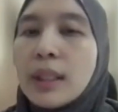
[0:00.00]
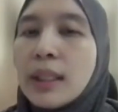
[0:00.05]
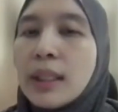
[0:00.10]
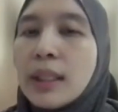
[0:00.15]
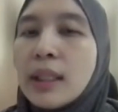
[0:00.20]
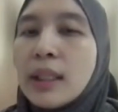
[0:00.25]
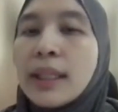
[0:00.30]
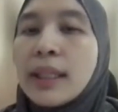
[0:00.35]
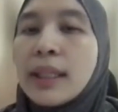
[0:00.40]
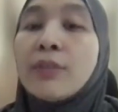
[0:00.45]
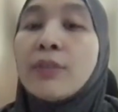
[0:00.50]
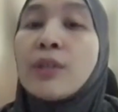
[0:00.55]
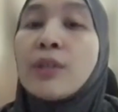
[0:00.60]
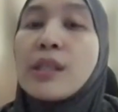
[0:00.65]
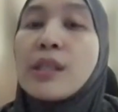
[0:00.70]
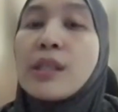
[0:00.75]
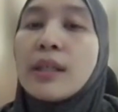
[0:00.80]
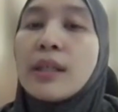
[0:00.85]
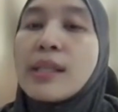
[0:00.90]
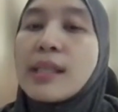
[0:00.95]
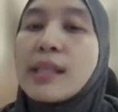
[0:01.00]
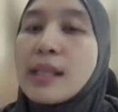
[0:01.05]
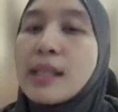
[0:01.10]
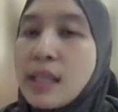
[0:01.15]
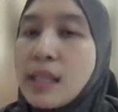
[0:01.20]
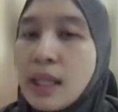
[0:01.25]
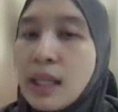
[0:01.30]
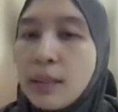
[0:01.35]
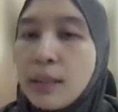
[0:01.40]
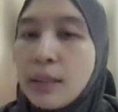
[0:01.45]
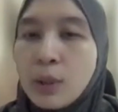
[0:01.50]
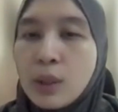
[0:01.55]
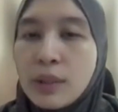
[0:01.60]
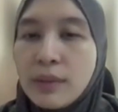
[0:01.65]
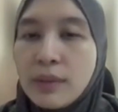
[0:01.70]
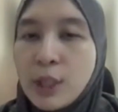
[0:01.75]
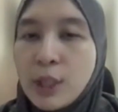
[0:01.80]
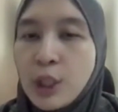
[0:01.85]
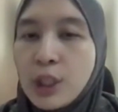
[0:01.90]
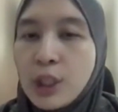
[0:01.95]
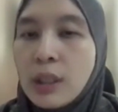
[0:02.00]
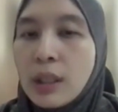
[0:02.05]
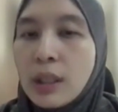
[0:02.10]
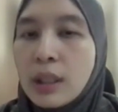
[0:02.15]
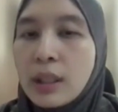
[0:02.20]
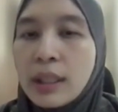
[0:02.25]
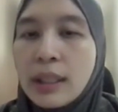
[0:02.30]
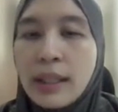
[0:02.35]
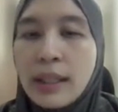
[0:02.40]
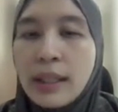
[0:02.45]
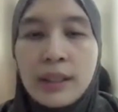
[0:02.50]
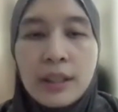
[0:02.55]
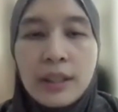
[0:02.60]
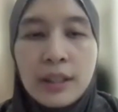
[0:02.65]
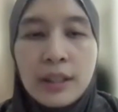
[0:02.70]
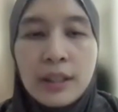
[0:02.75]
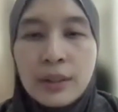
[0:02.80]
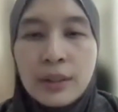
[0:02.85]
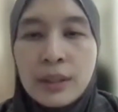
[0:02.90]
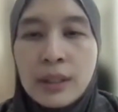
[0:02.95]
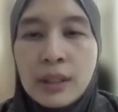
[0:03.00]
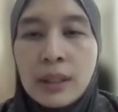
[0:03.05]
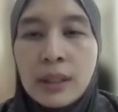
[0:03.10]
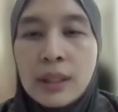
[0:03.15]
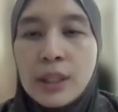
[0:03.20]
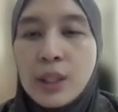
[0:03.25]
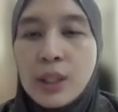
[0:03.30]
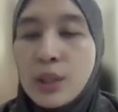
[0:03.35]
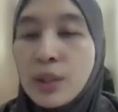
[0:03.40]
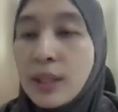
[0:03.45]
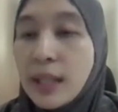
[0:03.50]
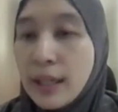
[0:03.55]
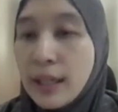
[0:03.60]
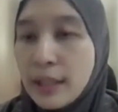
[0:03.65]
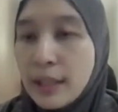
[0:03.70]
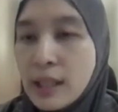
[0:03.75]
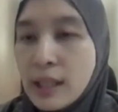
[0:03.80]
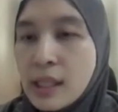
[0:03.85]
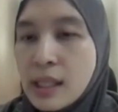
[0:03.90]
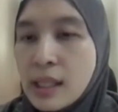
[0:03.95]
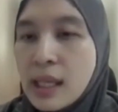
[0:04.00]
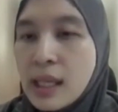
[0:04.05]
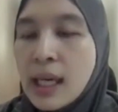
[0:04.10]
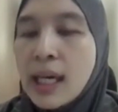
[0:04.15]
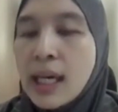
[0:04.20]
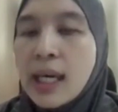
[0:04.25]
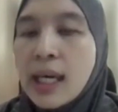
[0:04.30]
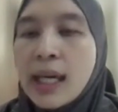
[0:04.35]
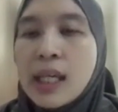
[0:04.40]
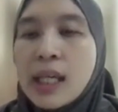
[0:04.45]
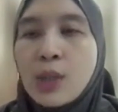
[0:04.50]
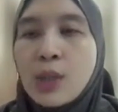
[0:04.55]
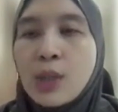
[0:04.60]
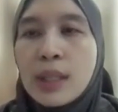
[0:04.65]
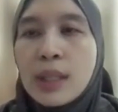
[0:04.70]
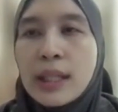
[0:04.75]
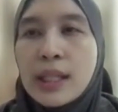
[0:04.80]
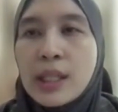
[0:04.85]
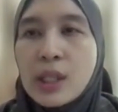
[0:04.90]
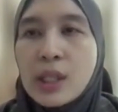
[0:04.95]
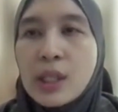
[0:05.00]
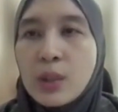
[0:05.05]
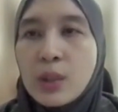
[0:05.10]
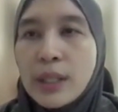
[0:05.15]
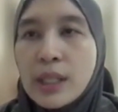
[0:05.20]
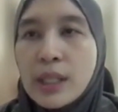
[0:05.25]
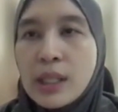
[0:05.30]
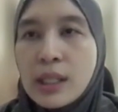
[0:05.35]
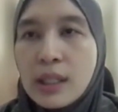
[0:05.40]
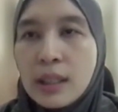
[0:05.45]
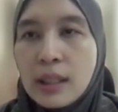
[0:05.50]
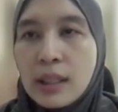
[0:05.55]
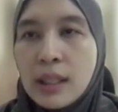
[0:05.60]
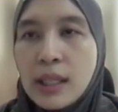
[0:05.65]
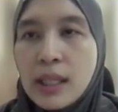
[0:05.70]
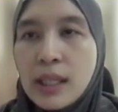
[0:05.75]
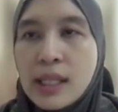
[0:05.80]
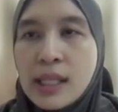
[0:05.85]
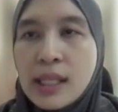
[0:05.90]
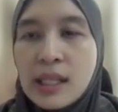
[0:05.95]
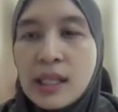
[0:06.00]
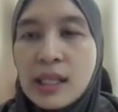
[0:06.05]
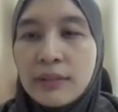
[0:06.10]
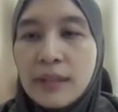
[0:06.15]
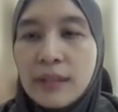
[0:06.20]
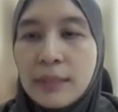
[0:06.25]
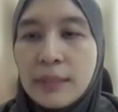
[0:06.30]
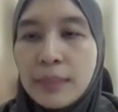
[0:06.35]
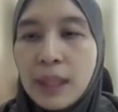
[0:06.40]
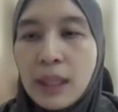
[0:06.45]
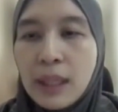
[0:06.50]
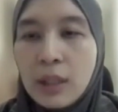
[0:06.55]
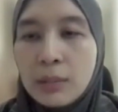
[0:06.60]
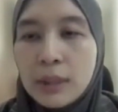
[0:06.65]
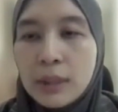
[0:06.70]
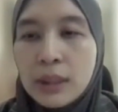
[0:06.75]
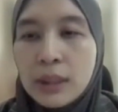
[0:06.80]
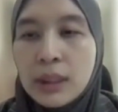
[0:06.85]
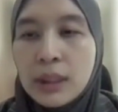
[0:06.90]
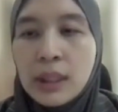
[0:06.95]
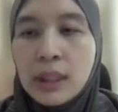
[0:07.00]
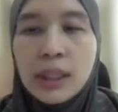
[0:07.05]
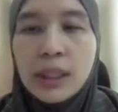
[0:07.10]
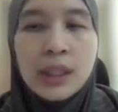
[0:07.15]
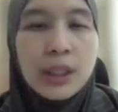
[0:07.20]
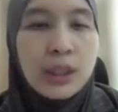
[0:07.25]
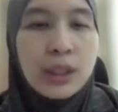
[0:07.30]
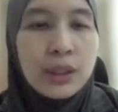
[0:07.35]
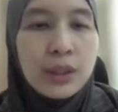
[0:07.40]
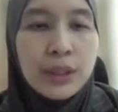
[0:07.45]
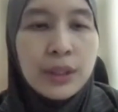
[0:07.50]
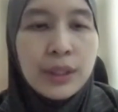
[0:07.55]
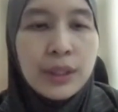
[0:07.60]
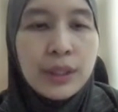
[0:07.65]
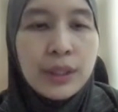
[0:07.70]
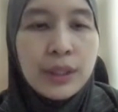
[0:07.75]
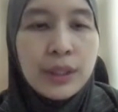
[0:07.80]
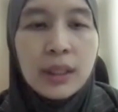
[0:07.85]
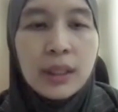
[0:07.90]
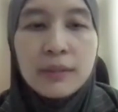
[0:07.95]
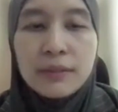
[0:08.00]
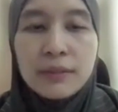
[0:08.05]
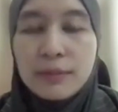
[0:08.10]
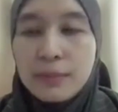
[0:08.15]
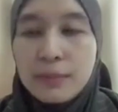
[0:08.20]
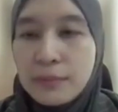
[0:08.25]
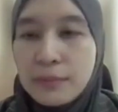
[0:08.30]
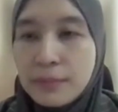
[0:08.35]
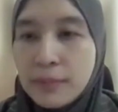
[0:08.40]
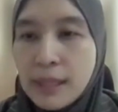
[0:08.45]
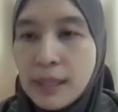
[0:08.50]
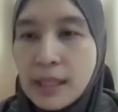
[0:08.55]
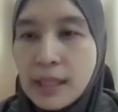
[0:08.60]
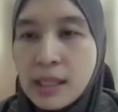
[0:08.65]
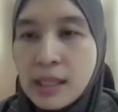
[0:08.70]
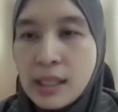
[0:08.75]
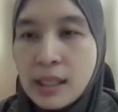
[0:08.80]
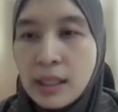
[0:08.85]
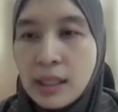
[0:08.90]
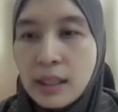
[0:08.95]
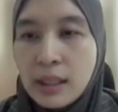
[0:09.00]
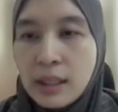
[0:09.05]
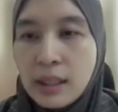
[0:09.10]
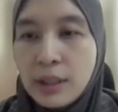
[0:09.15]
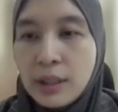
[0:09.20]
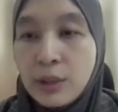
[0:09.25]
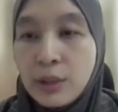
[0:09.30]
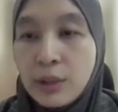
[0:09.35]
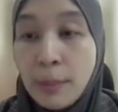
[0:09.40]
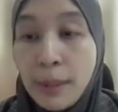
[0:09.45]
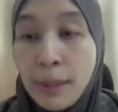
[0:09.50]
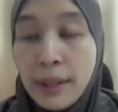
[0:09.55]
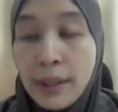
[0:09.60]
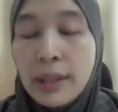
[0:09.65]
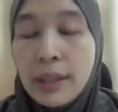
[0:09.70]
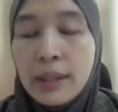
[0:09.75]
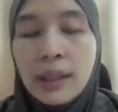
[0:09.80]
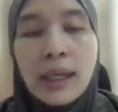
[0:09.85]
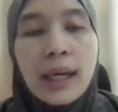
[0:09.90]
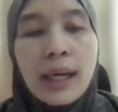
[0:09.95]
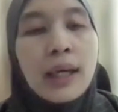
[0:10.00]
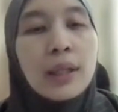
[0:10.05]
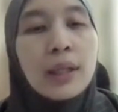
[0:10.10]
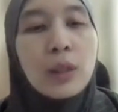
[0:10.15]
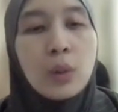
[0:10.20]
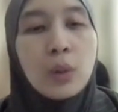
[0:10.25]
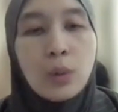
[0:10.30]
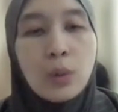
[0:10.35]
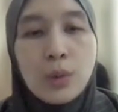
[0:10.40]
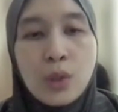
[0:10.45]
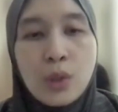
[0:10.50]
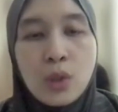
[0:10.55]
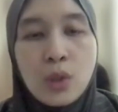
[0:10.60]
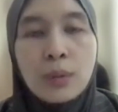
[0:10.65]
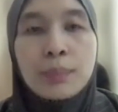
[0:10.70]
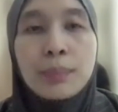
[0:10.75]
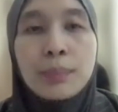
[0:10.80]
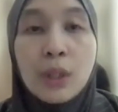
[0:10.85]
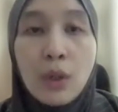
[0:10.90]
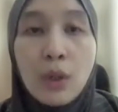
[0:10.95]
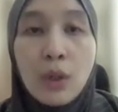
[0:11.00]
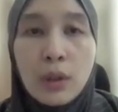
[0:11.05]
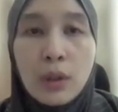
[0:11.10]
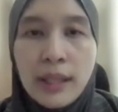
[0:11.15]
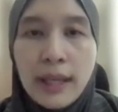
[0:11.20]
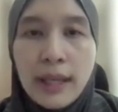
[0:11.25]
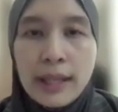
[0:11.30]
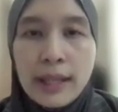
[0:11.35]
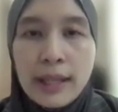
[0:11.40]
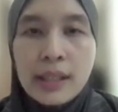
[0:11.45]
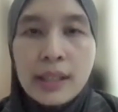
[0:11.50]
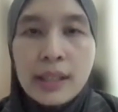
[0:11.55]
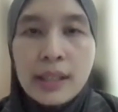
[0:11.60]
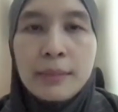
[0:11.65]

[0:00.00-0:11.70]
It can result in sustained motivation in adhering to guidance, as well as greater self-empowerment during fasting in Ramadan, and also beyond that.